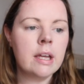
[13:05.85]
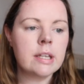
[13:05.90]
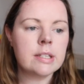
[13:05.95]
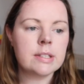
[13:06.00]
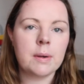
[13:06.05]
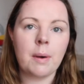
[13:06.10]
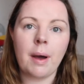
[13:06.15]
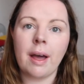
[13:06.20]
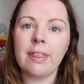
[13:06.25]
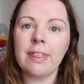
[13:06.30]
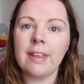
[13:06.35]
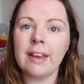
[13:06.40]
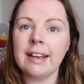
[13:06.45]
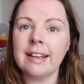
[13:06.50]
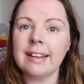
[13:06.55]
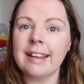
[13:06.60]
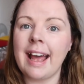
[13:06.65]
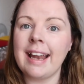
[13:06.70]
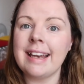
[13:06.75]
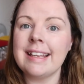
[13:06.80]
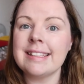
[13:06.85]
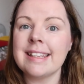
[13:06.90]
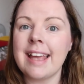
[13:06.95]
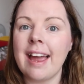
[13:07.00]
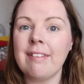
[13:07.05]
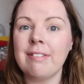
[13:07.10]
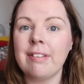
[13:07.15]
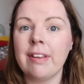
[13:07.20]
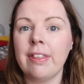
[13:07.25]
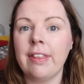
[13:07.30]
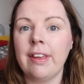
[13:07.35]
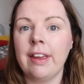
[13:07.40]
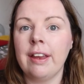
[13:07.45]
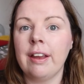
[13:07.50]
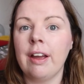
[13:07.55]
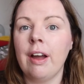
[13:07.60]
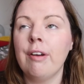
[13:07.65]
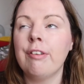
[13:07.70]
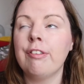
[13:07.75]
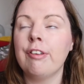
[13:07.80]
So I think that is
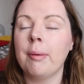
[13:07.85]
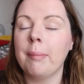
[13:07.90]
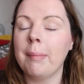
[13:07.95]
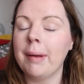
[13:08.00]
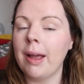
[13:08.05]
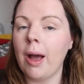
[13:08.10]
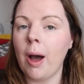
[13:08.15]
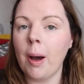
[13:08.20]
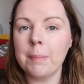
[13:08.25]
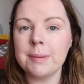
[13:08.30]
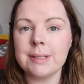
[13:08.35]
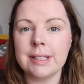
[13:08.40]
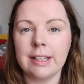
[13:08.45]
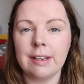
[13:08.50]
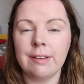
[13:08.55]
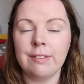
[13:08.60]
everything from my update.